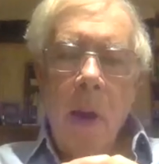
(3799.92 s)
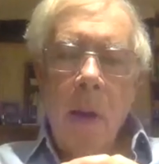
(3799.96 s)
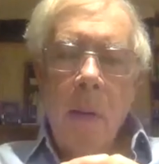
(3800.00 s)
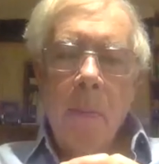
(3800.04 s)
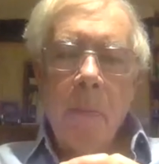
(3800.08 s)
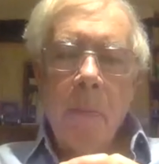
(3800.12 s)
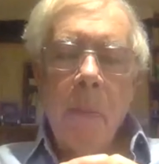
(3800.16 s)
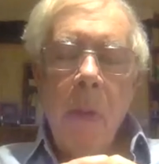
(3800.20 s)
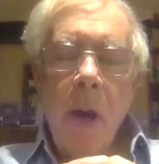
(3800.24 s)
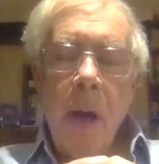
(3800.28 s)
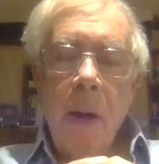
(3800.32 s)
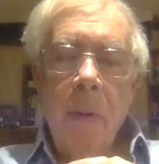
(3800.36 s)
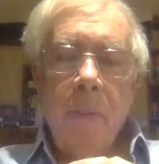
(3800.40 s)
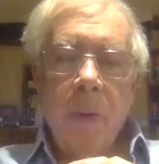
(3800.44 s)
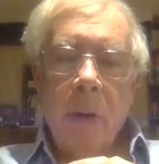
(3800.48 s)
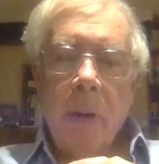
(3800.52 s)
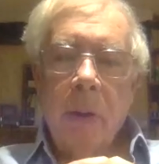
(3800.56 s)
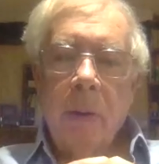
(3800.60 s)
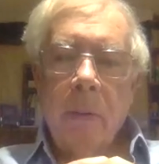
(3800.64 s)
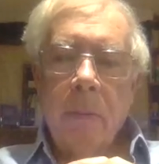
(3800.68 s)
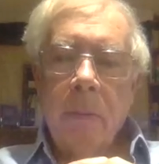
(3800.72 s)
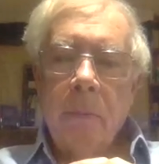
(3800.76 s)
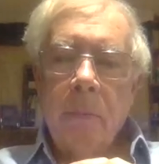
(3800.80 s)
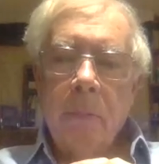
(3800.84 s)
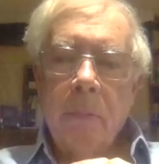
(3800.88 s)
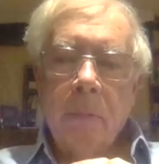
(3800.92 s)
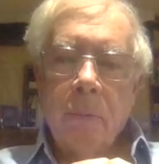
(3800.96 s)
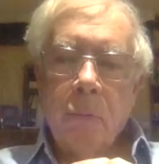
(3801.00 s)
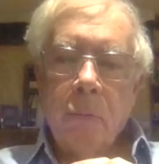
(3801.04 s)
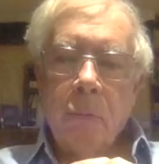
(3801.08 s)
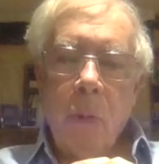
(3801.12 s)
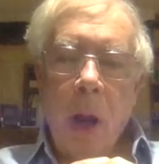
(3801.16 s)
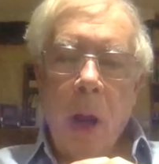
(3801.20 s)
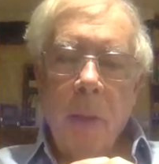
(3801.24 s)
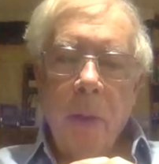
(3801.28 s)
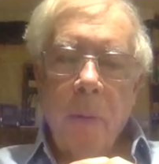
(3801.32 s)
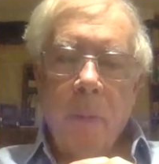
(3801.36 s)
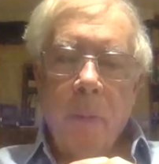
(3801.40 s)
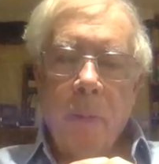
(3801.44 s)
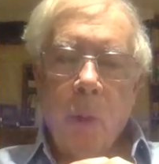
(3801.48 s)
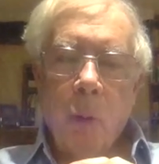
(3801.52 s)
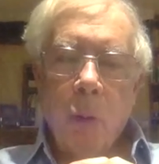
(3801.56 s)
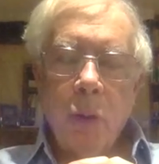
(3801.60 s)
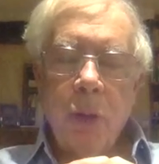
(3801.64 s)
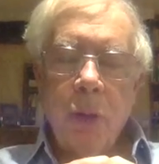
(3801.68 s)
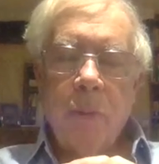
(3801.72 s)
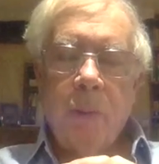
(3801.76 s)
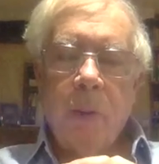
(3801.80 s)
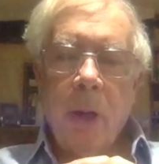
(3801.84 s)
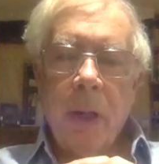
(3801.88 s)
Mervyn rather
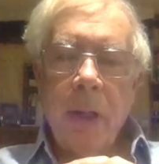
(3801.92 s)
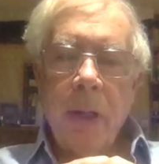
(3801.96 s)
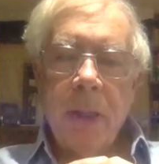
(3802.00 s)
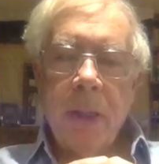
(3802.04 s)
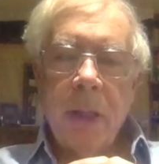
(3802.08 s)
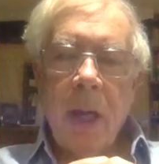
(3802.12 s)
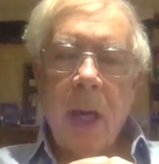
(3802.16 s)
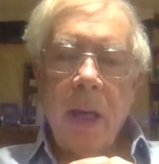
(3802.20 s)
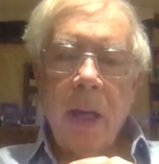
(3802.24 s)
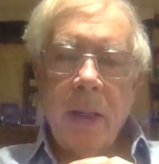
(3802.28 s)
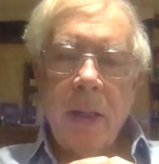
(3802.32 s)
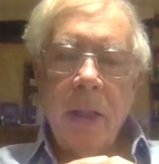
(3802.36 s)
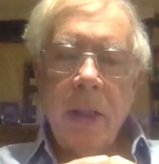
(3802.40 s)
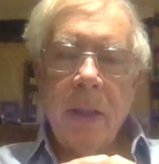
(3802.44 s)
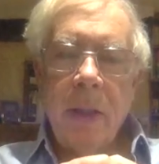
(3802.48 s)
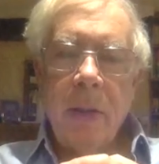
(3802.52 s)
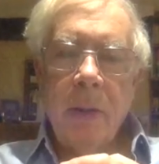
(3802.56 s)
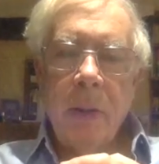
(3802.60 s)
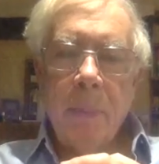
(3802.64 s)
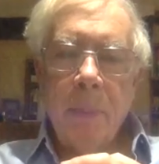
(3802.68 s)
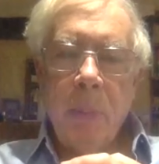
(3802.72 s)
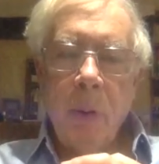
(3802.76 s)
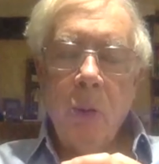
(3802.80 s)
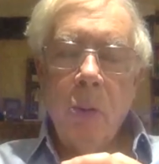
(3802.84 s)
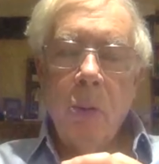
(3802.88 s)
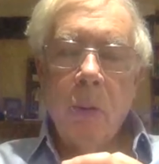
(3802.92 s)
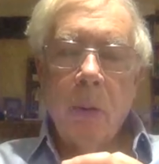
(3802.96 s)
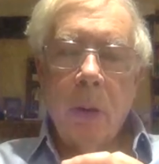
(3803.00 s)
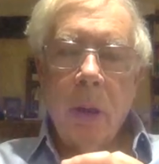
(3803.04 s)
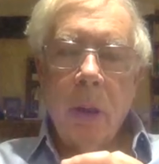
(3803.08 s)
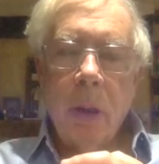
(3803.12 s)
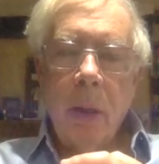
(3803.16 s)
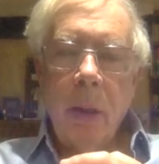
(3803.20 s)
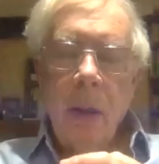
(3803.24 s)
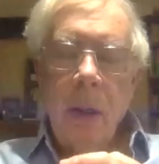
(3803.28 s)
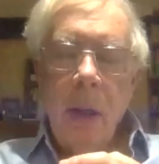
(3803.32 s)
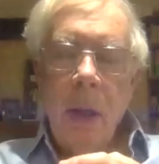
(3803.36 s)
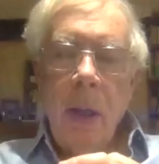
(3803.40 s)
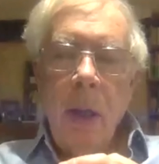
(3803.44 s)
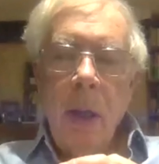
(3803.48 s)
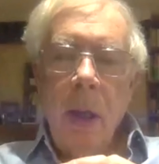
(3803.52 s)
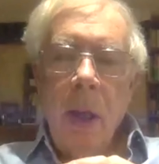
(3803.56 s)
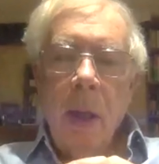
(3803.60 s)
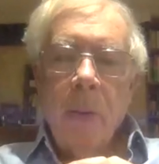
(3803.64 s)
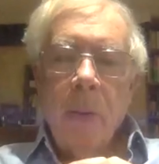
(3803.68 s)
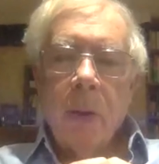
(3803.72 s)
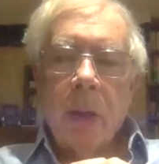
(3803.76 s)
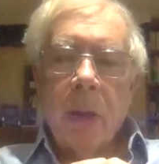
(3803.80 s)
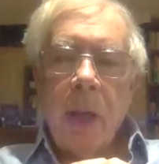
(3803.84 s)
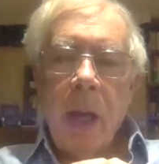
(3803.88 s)
forcefully cited in the book
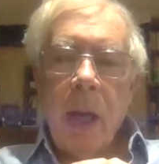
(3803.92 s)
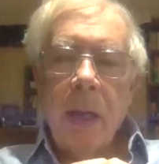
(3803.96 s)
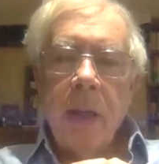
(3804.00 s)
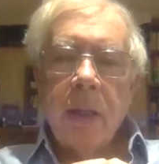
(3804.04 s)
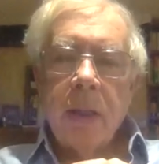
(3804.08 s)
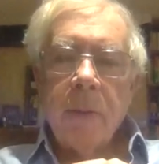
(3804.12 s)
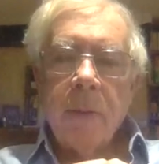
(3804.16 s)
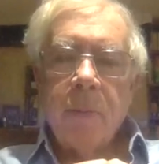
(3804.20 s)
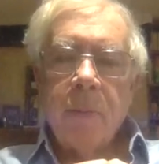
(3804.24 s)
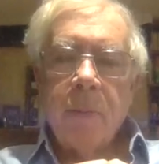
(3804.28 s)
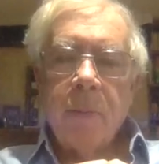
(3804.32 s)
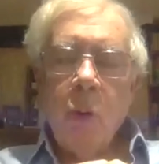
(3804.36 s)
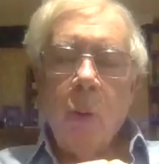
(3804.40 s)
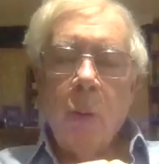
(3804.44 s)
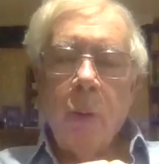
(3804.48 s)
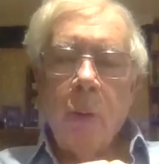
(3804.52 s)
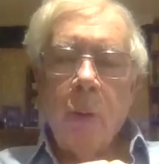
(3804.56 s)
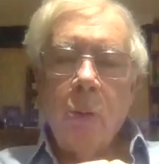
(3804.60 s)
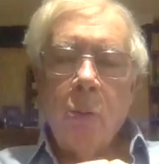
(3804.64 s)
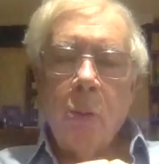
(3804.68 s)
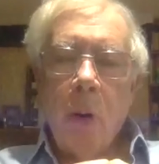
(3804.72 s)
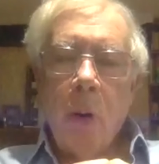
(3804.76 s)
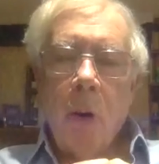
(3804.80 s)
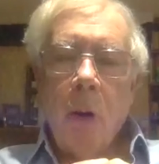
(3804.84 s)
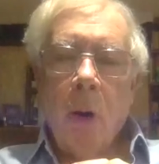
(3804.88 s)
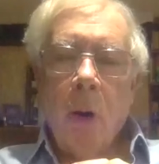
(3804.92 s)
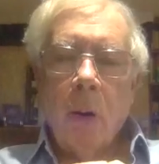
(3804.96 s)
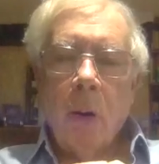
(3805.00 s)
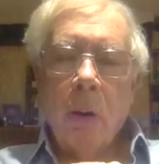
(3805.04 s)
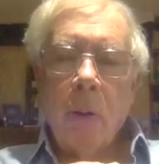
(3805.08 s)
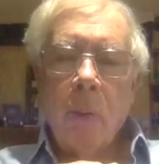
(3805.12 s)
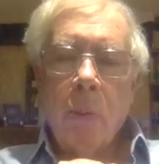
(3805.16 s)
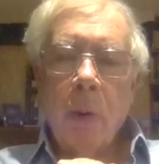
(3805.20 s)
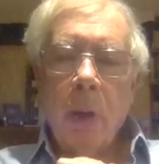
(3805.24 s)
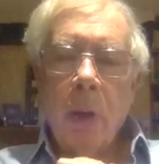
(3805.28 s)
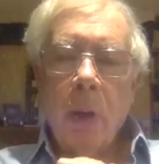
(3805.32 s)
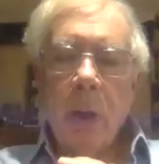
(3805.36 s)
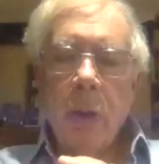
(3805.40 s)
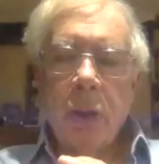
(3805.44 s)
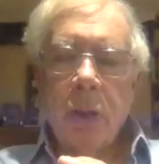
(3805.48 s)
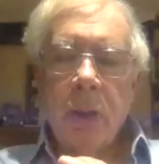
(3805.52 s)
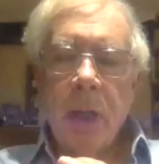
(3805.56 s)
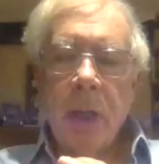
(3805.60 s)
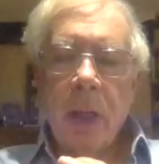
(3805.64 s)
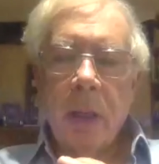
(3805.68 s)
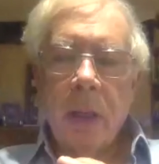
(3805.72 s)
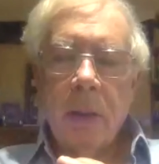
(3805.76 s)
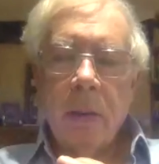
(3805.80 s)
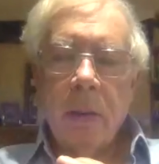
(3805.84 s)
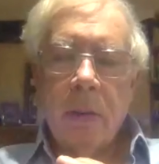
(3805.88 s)
the case of Northern Rock, which
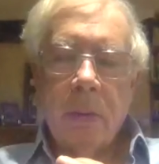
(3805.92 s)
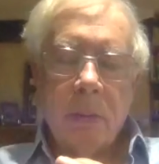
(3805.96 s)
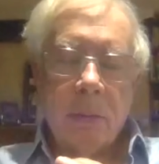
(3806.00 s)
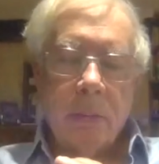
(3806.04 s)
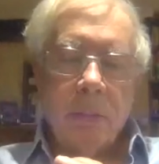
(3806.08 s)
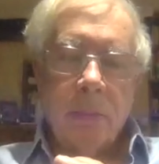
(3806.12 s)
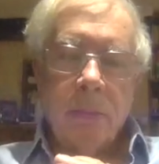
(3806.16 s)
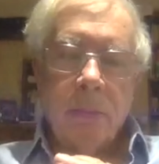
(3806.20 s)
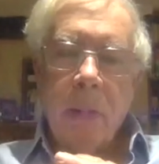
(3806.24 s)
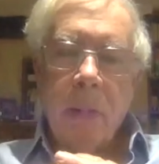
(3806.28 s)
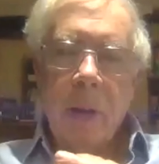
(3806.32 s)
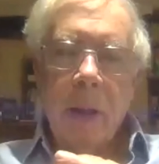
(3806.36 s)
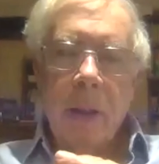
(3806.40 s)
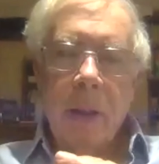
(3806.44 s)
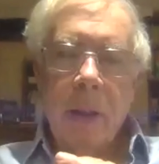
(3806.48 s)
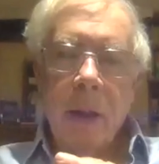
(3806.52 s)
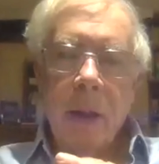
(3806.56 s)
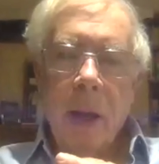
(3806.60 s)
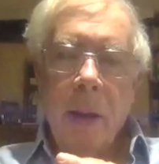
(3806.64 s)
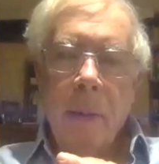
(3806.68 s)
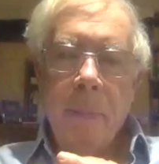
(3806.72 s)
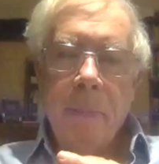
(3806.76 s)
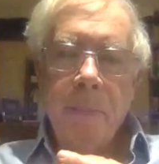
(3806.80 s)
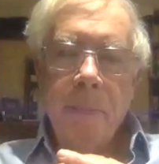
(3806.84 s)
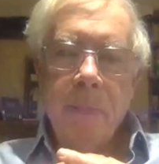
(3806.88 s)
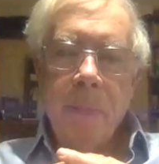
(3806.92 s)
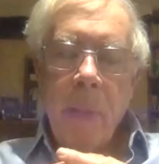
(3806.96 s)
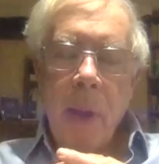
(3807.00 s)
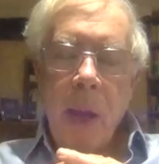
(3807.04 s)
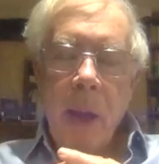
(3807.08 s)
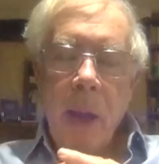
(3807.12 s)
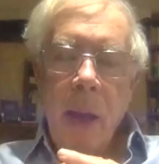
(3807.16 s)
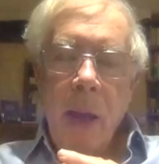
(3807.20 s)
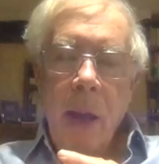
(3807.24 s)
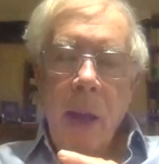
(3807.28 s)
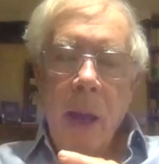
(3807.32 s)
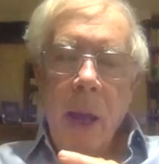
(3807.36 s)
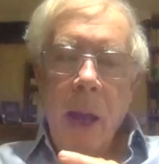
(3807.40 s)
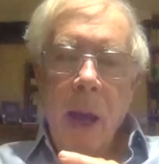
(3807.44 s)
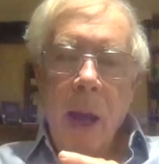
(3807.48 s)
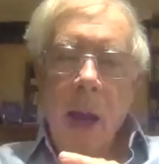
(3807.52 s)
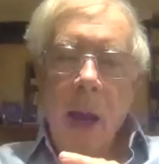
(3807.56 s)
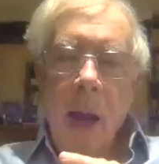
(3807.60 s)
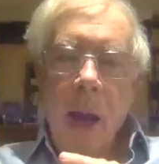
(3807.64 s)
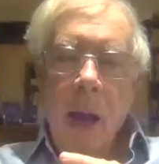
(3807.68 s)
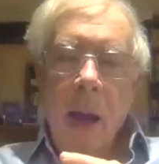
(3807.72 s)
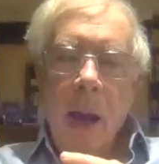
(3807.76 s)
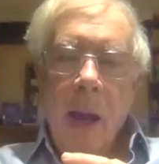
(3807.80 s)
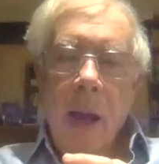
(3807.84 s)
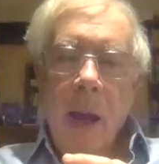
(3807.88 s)
in
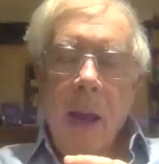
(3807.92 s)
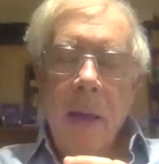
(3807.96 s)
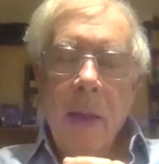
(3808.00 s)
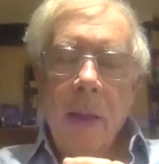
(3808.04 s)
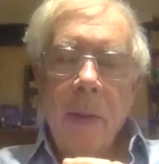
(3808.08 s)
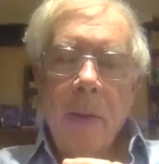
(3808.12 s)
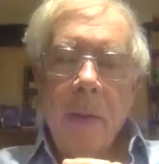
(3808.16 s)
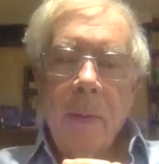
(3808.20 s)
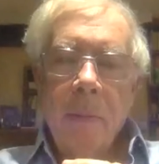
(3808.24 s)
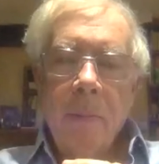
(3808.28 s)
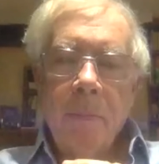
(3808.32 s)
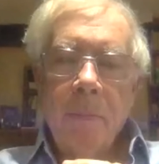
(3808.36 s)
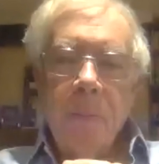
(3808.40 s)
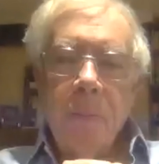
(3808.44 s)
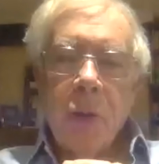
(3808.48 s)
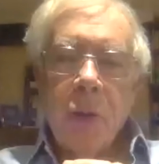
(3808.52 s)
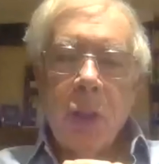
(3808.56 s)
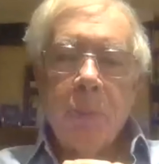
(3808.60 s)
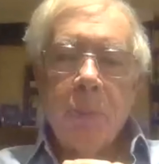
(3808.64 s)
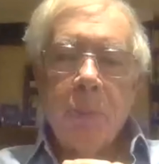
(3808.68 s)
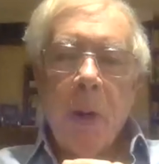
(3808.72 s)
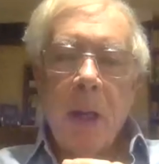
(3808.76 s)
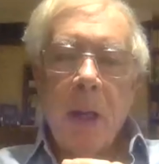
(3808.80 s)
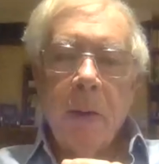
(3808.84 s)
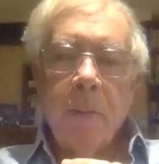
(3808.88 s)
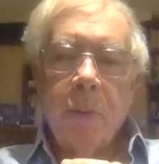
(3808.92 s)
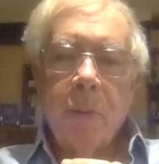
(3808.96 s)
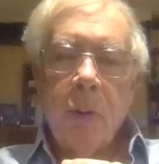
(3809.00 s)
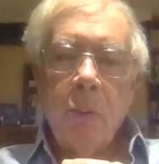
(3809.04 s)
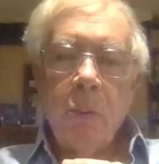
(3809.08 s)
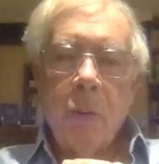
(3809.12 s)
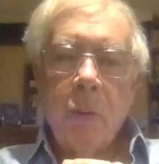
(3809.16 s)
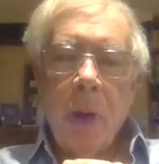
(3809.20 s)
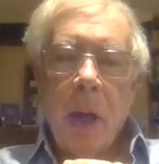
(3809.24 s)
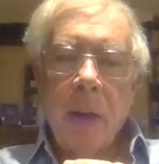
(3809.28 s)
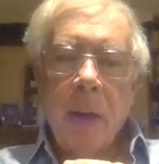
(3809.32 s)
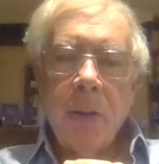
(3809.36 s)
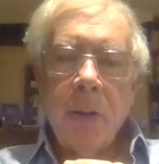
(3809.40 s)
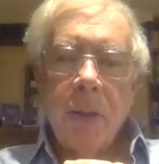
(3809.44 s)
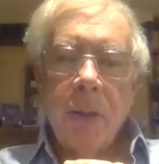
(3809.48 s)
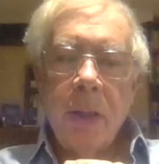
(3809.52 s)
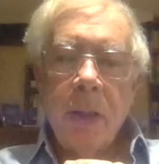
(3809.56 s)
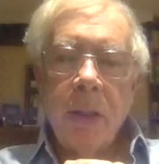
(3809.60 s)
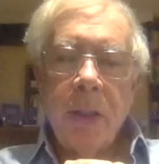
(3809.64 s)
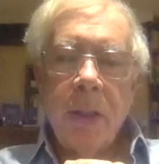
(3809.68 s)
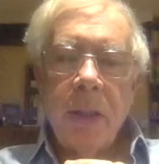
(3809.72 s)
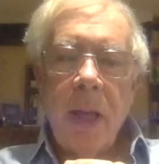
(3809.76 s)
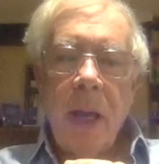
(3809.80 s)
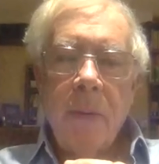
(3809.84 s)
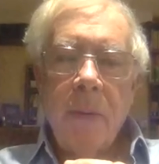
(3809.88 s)
the spring of
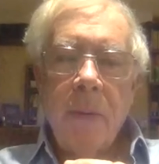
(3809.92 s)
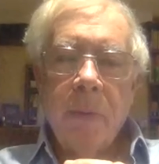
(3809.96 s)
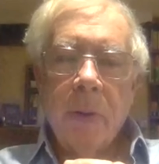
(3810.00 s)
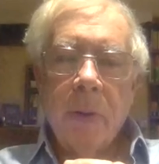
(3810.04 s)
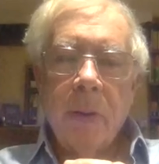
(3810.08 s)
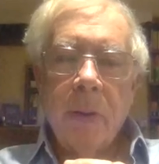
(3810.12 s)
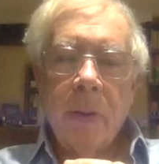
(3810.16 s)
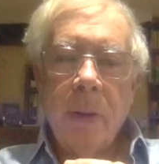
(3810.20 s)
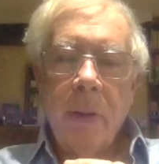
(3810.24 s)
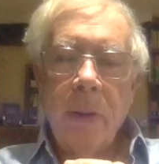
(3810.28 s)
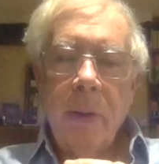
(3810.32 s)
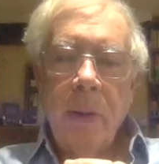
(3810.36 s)
2007